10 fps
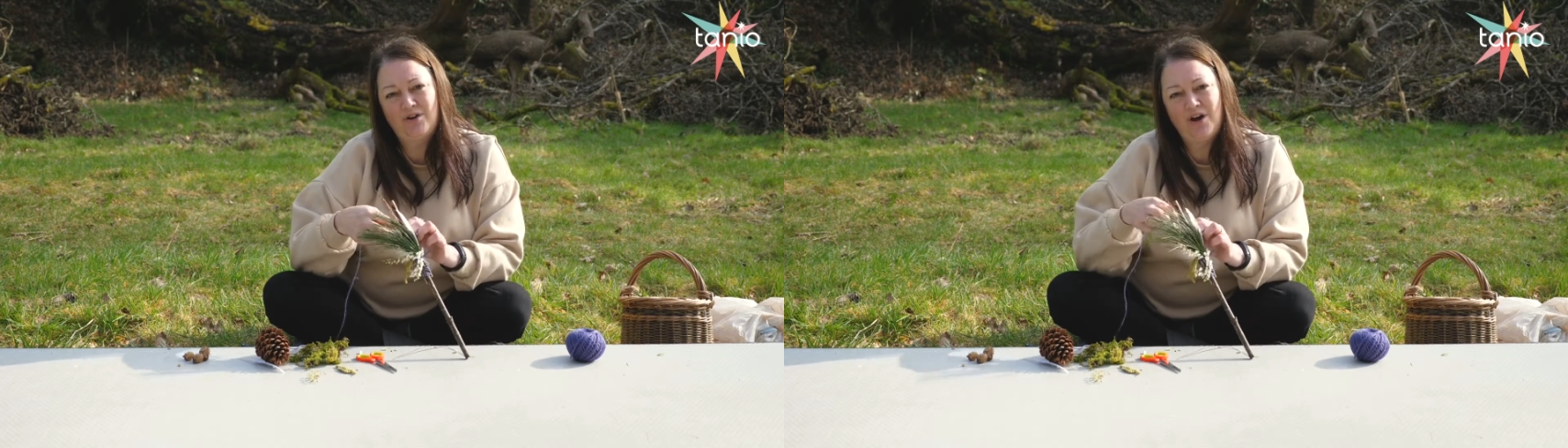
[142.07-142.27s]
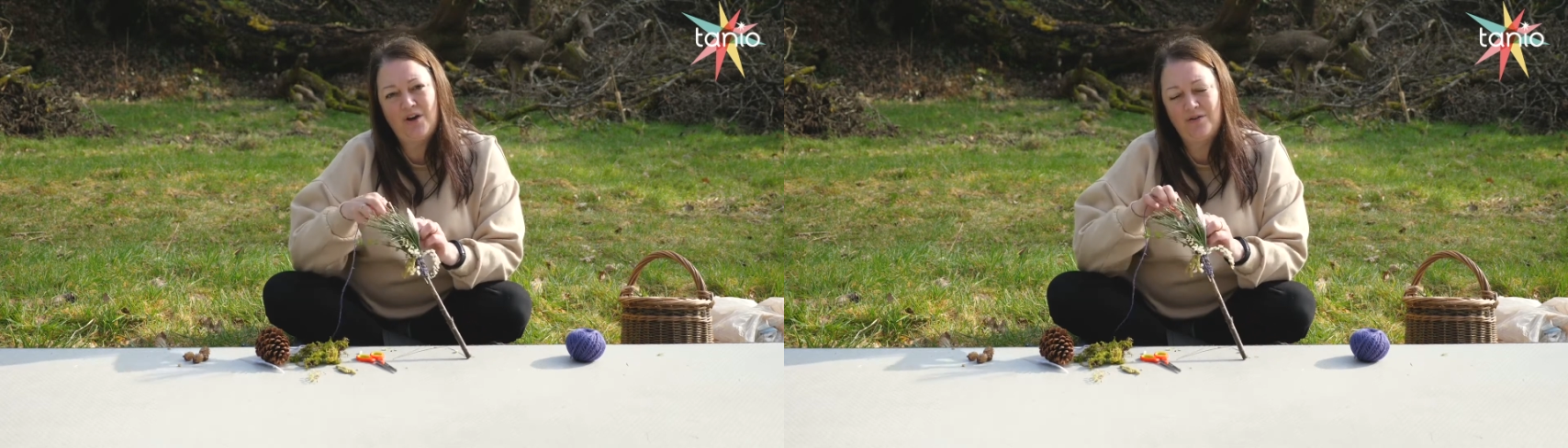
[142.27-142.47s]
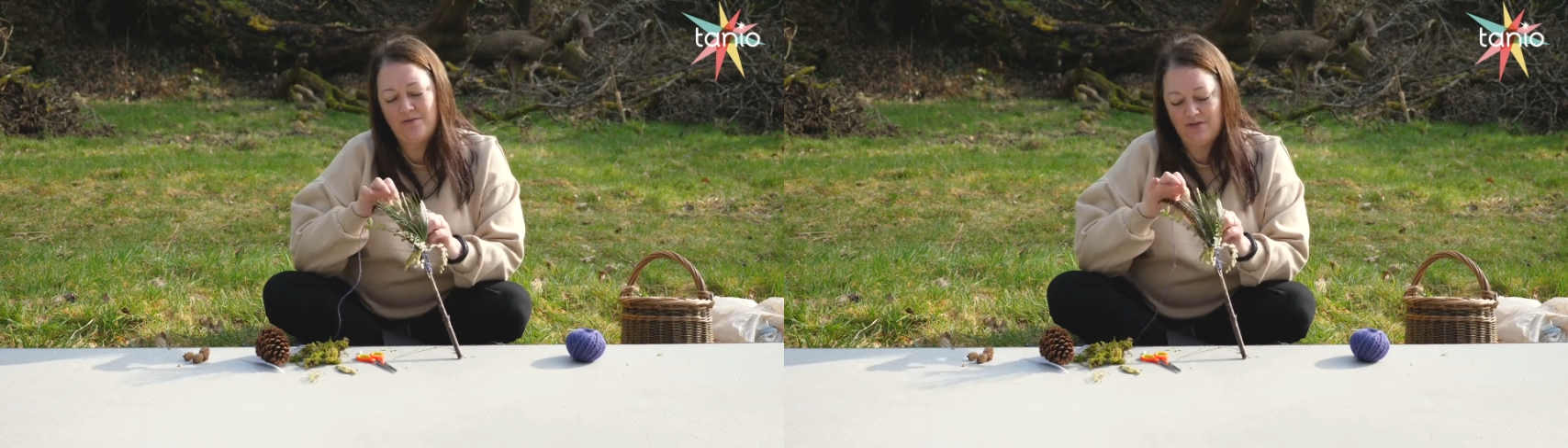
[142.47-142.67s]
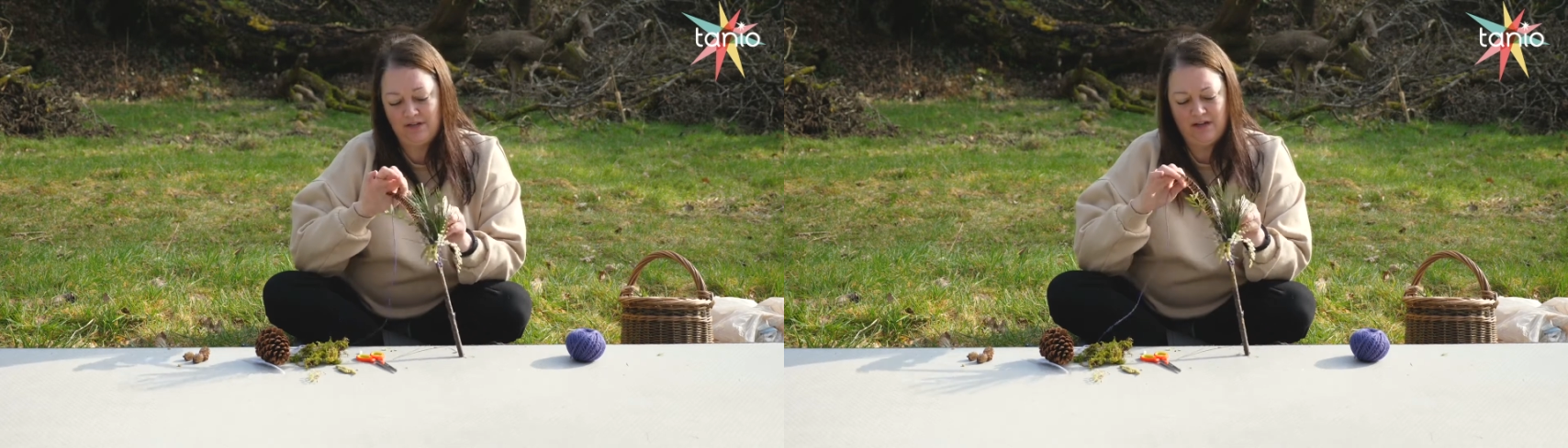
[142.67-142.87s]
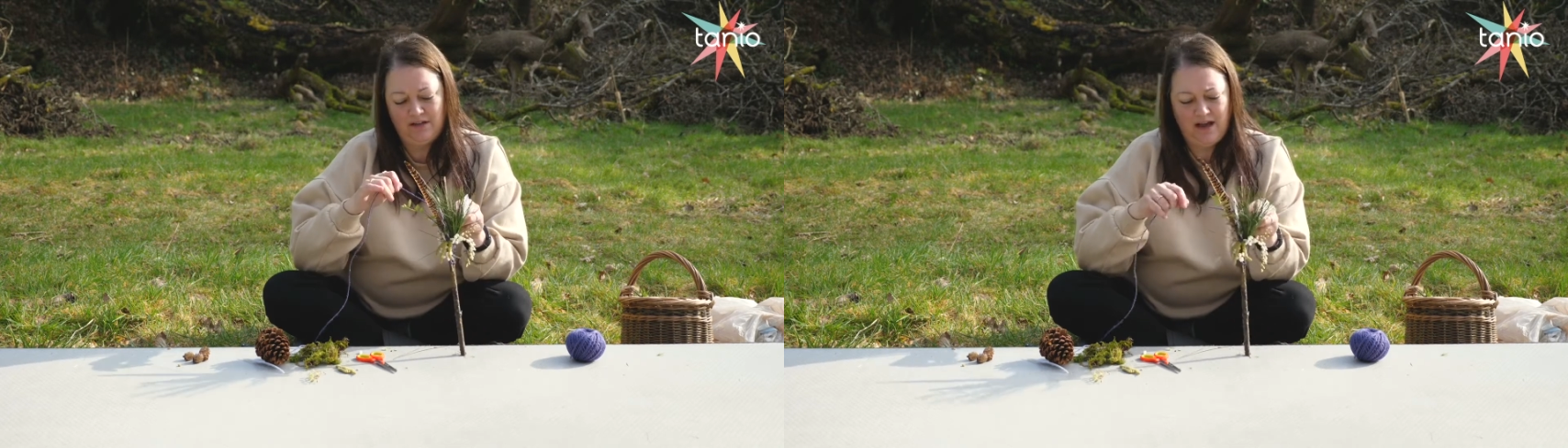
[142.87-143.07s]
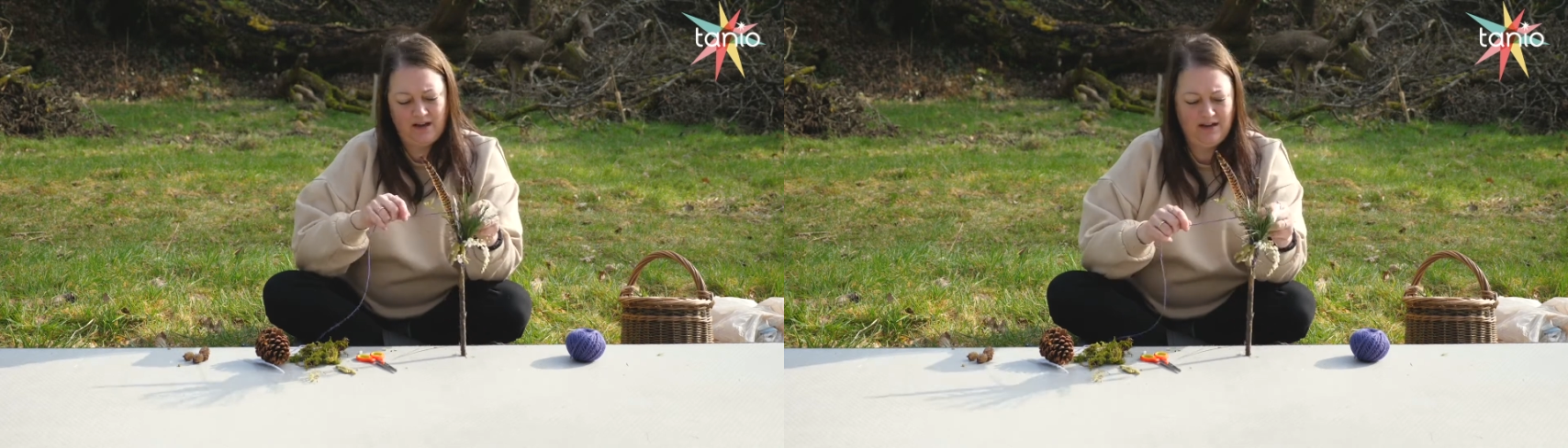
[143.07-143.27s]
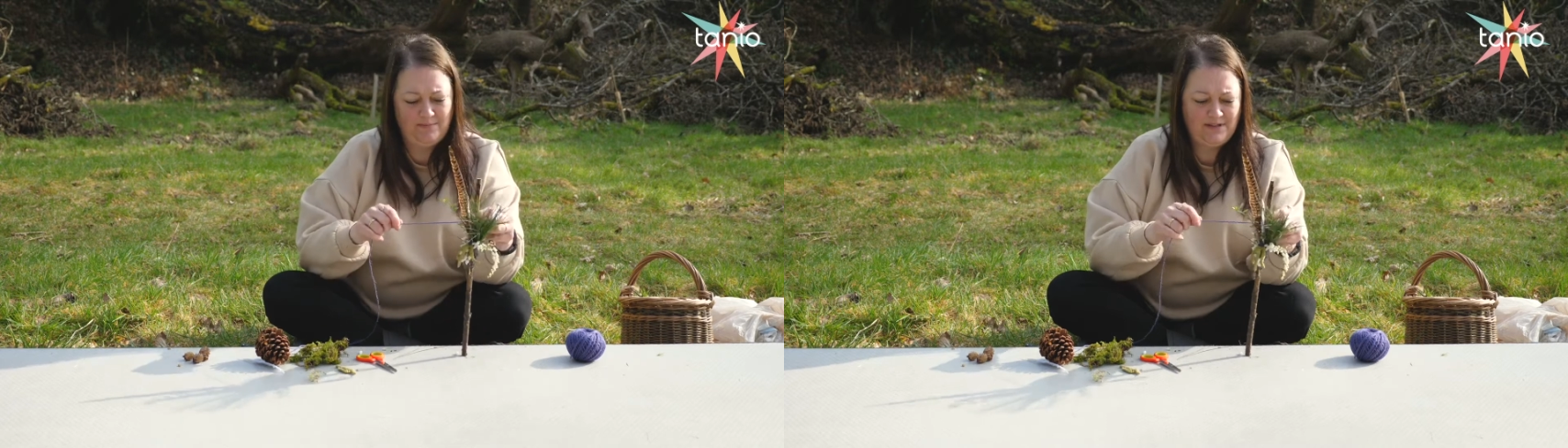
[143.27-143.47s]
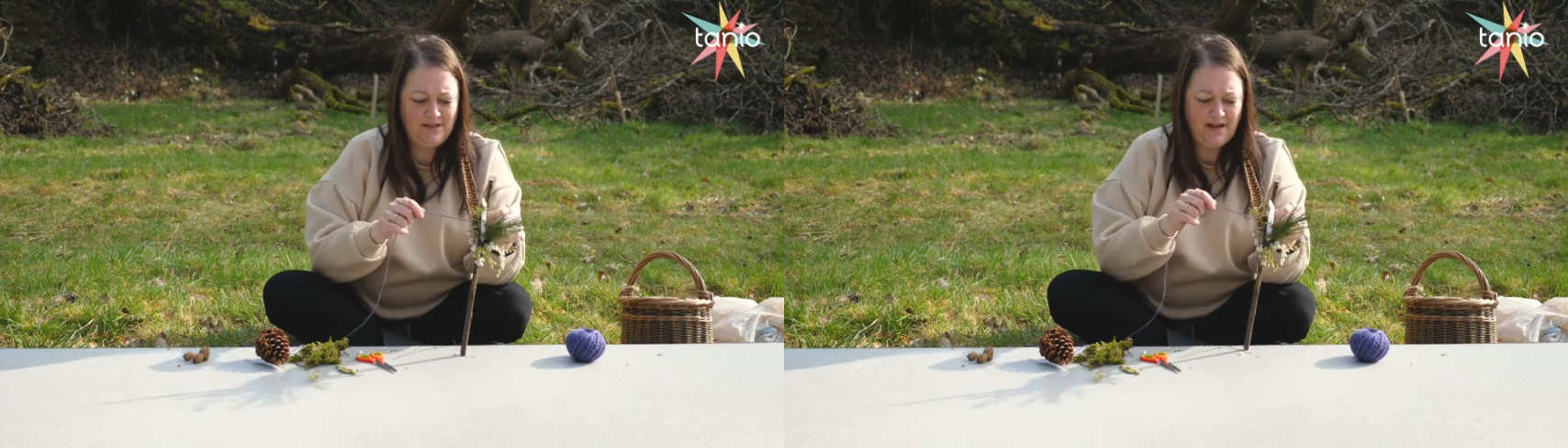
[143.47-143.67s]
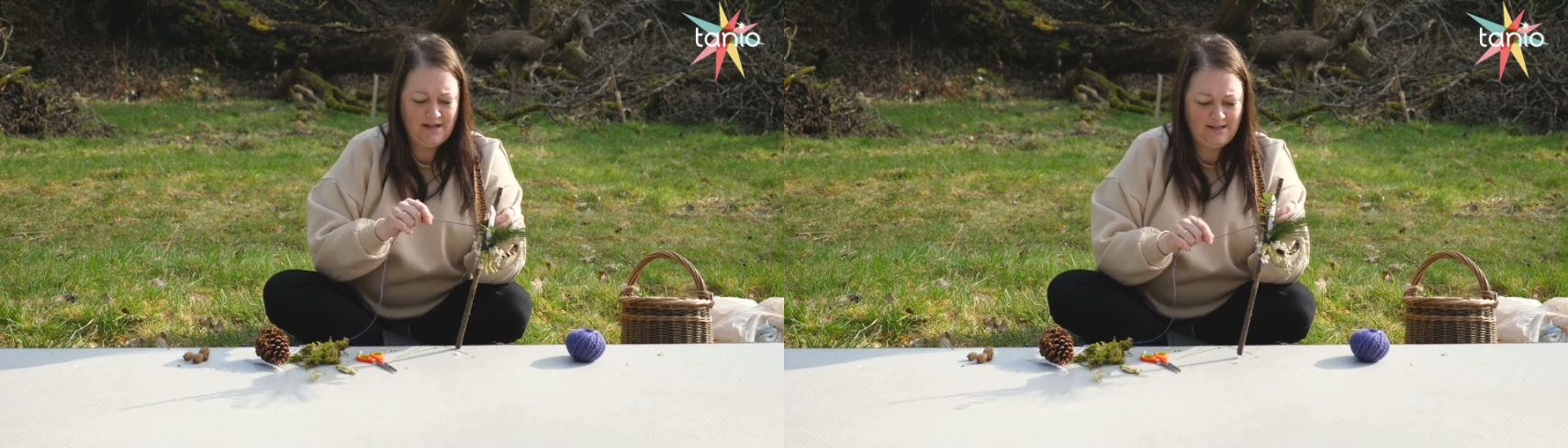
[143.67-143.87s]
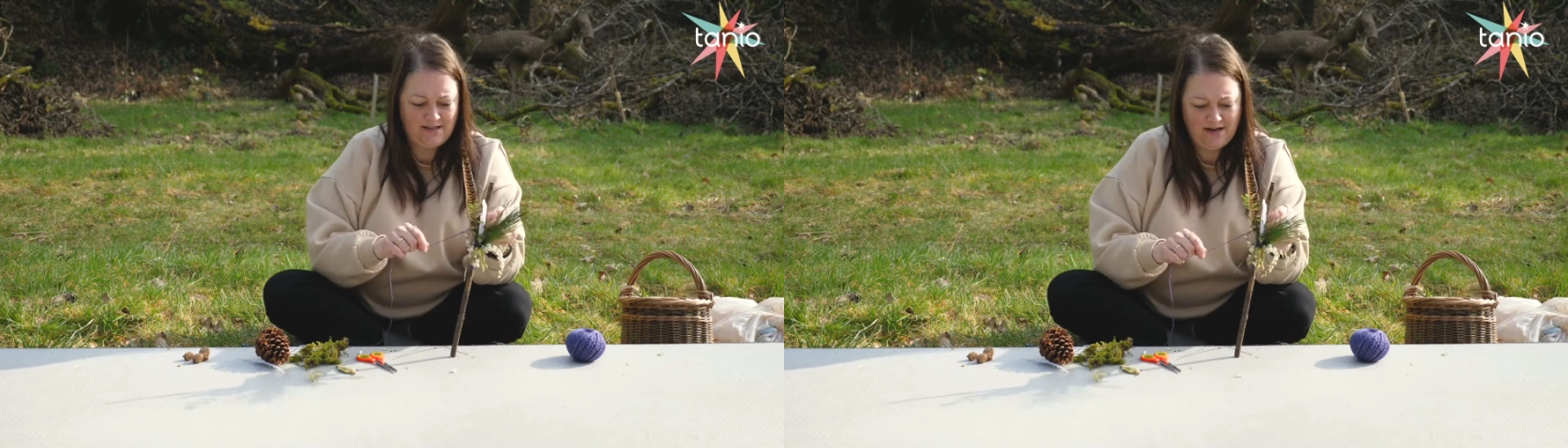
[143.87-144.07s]
and that keeps a
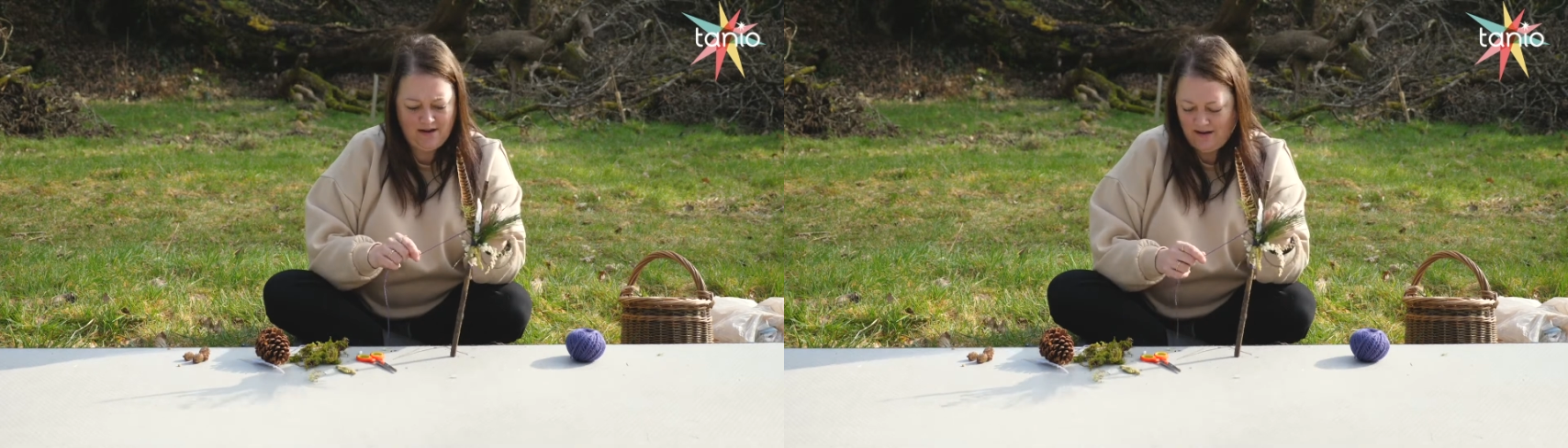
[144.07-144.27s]
nice